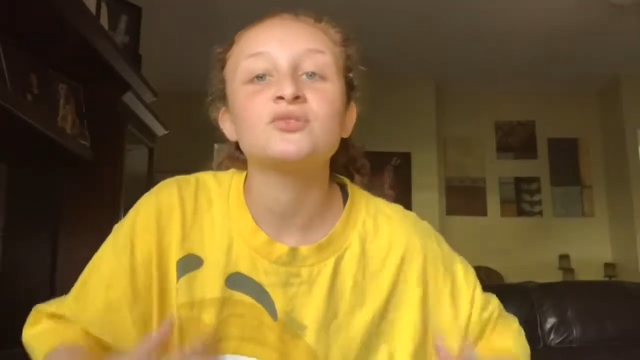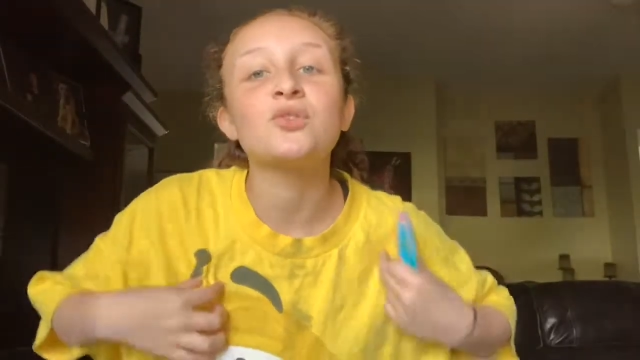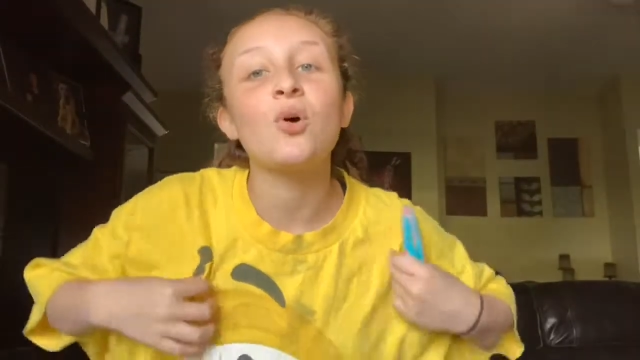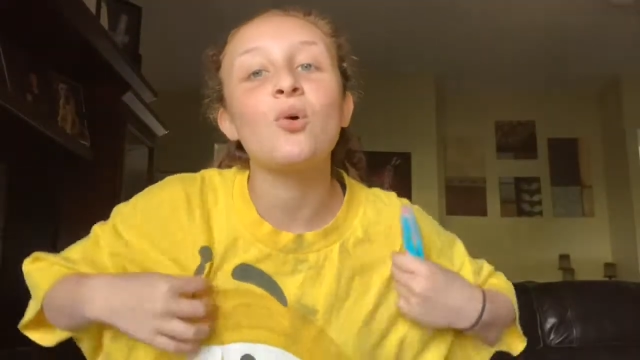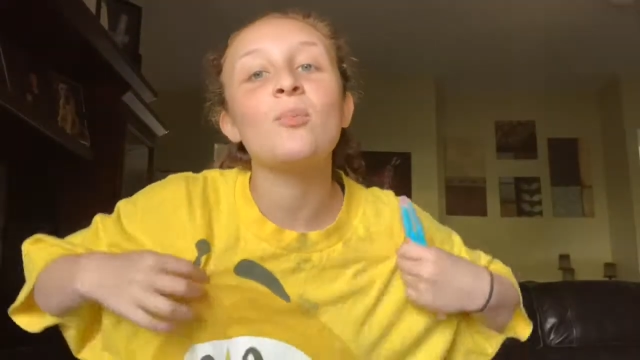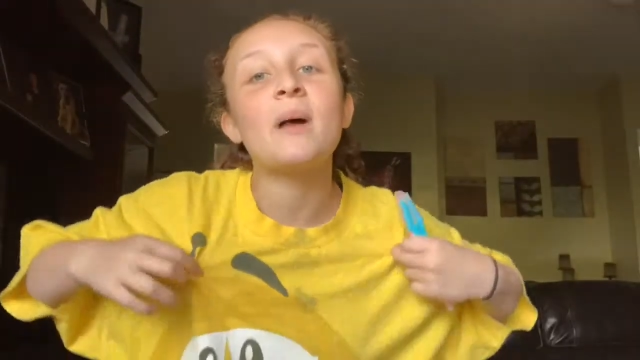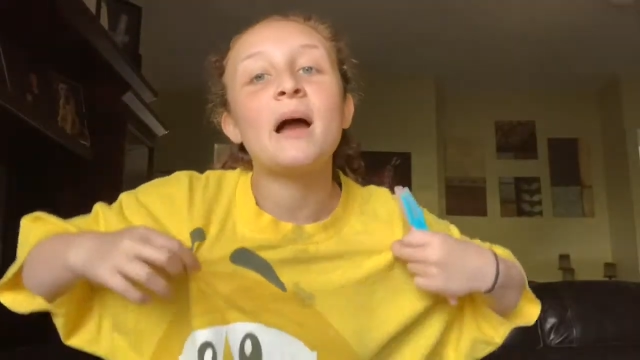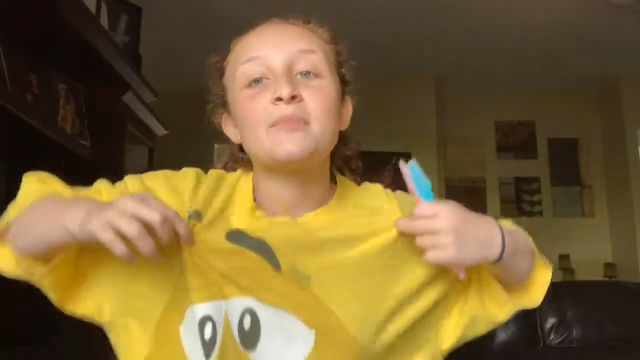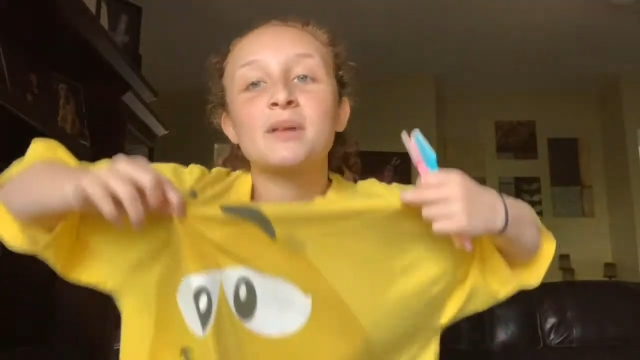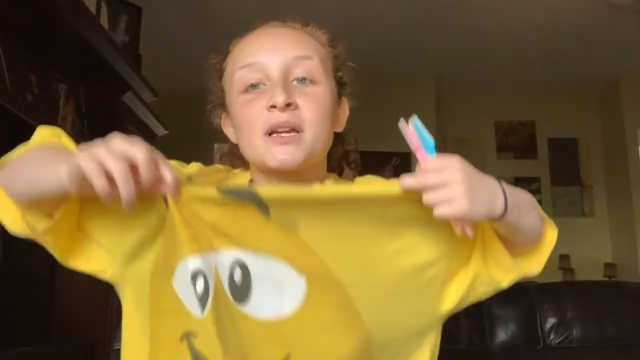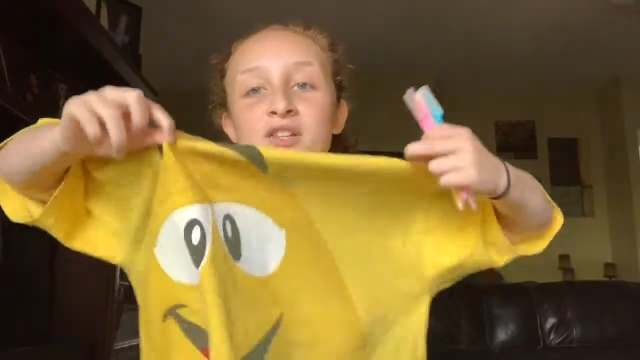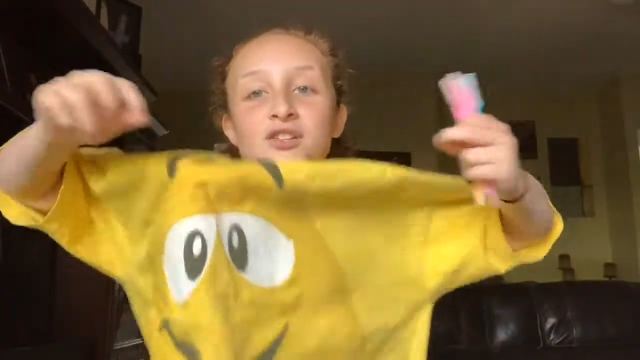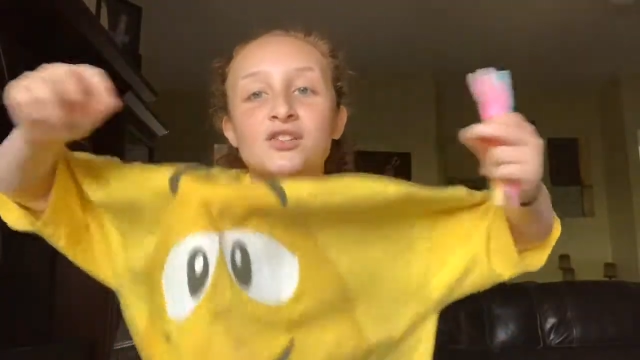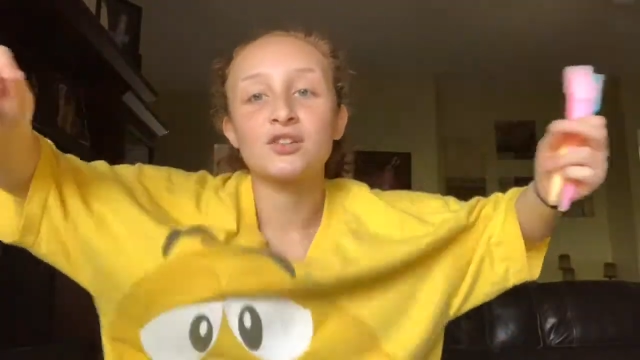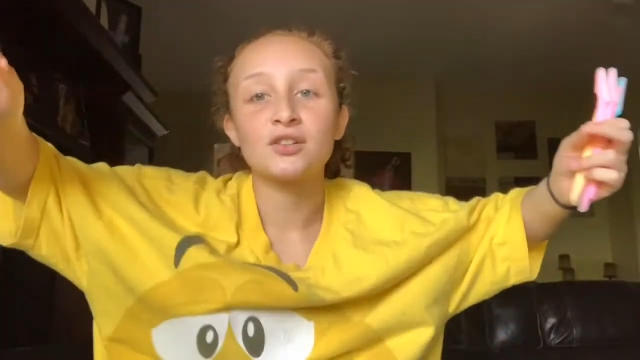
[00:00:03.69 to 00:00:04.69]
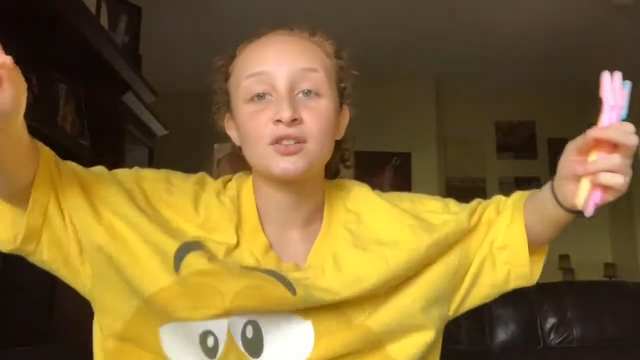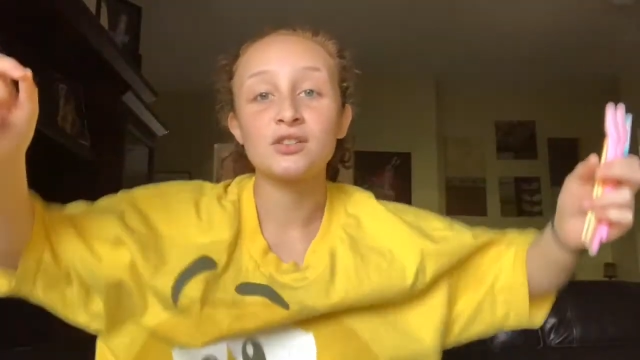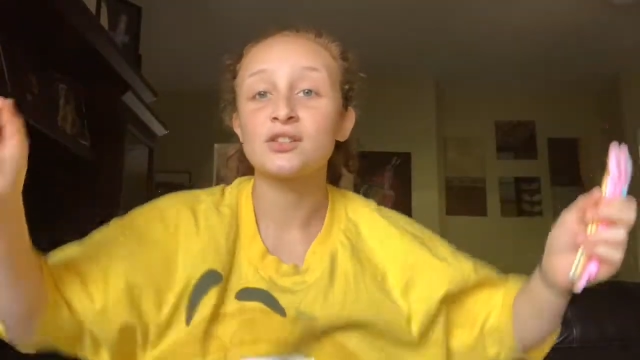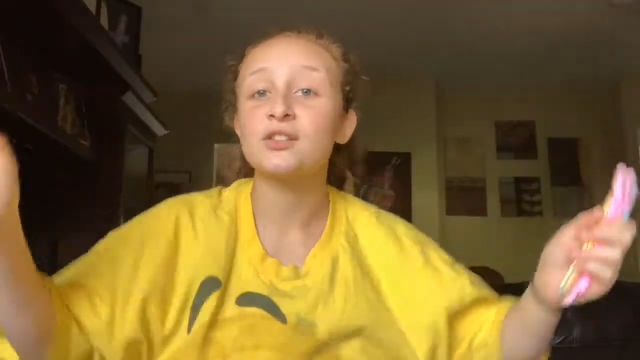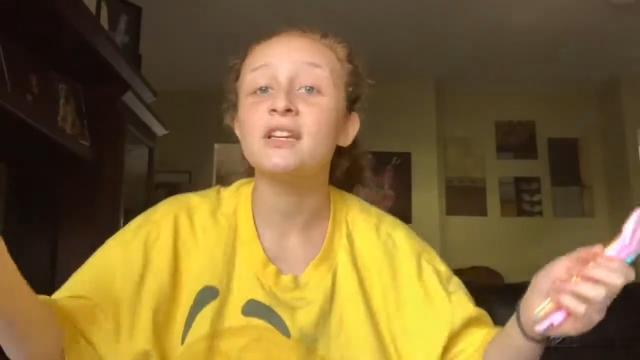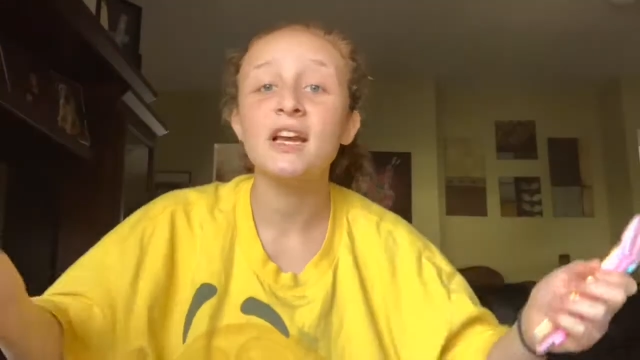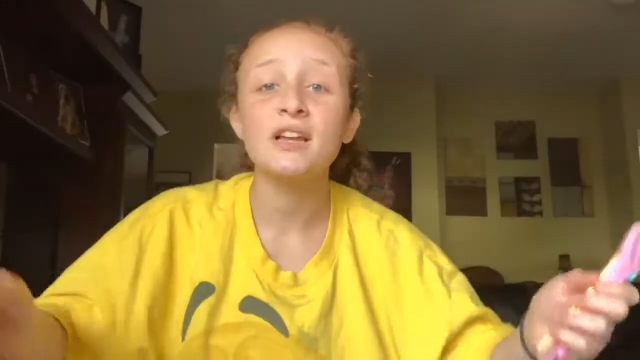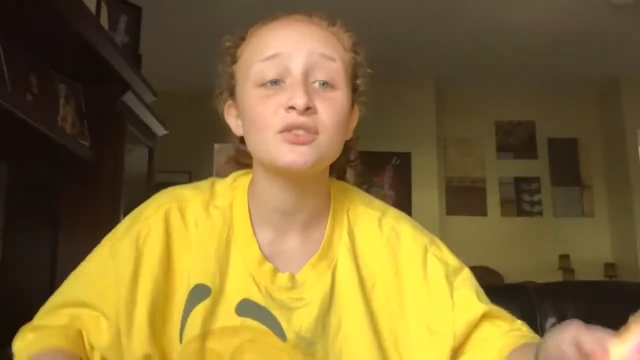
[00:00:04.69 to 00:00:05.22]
Don't mind my shirt. Literally,